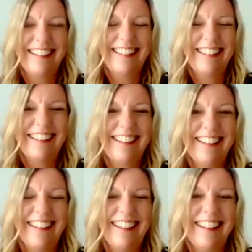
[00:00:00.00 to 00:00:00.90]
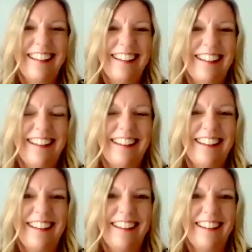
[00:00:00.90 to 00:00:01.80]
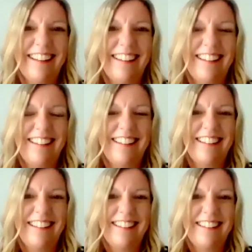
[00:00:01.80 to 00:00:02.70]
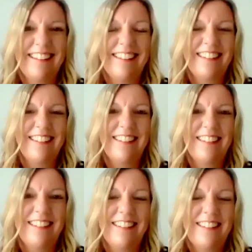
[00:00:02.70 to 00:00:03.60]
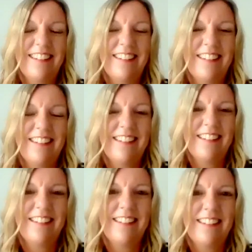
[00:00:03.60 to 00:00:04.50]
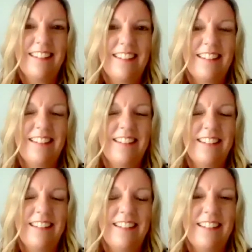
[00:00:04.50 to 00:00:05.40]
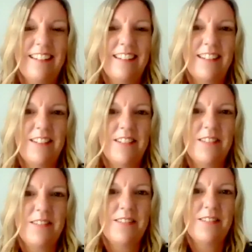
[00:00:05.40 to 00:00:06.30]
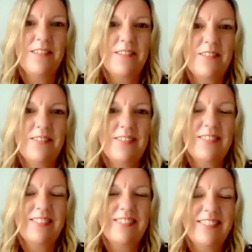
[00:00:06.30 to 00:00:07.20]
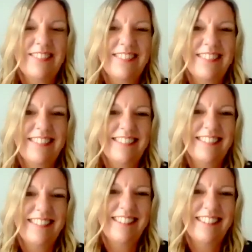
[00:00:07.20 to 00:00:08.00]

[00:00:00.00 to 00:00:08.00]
The person shown says nothing.